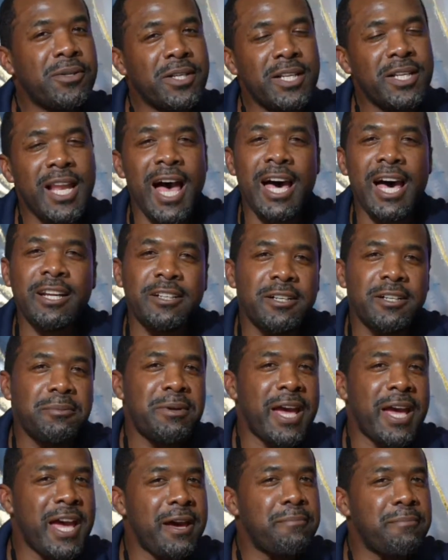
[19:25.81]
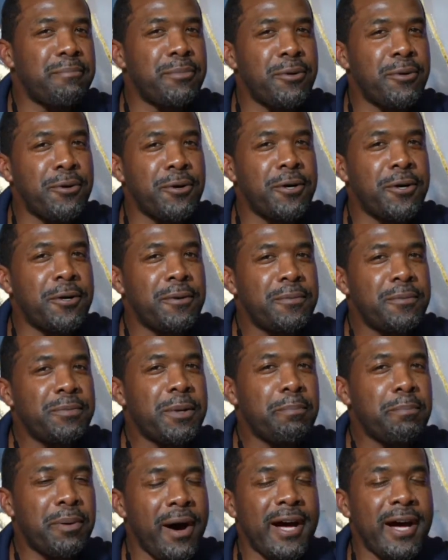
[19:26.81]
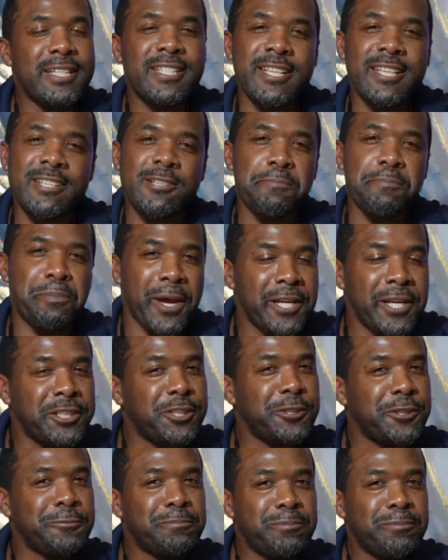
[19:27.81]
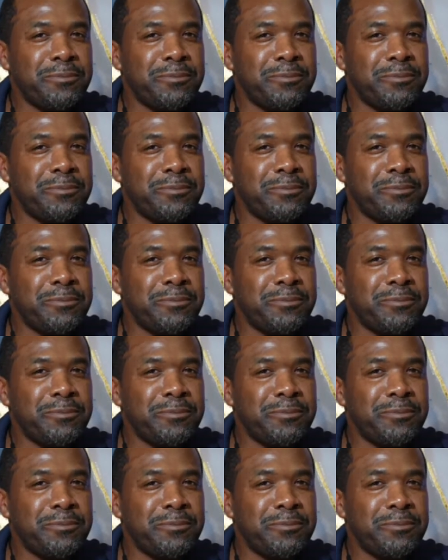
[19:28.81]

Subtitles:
A lot of them had more participation.